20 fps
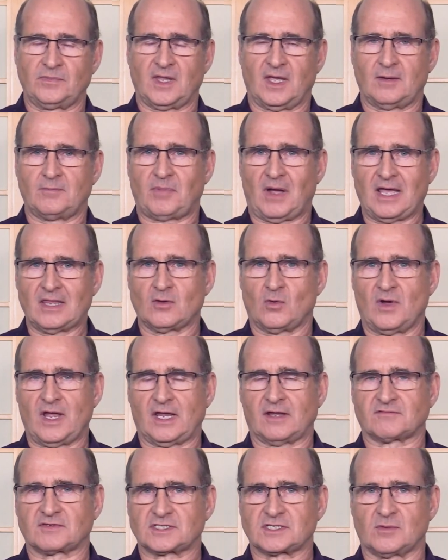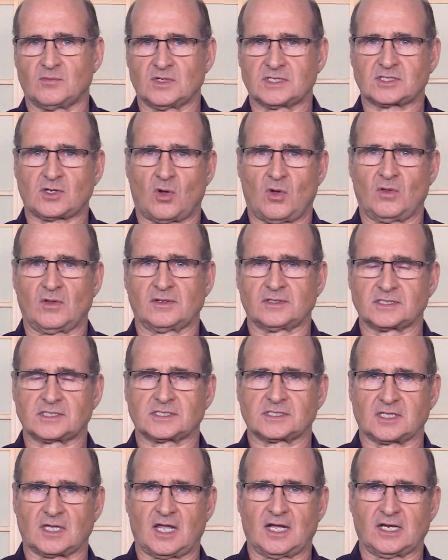And by the way, if someone's colon's
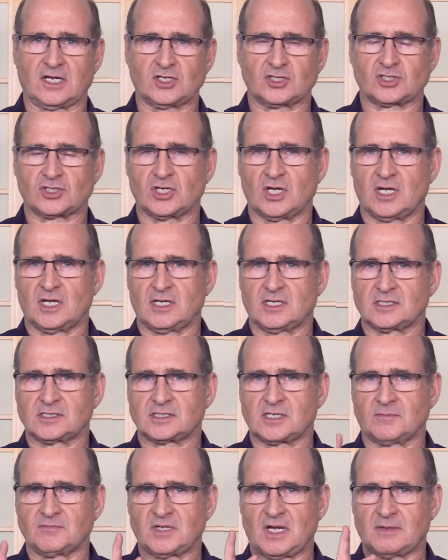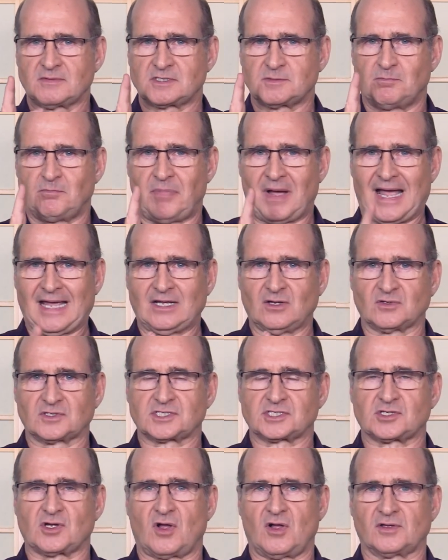sluggish, sometimes bile
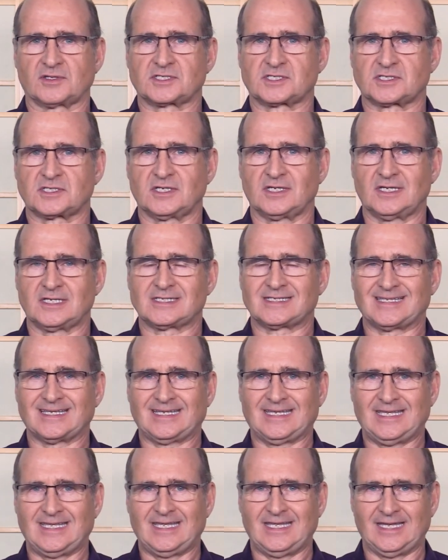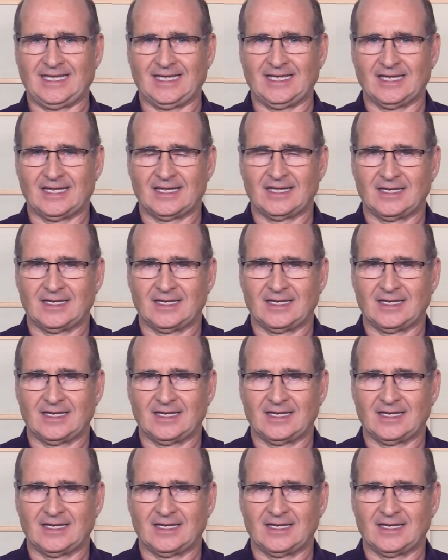salts is the key.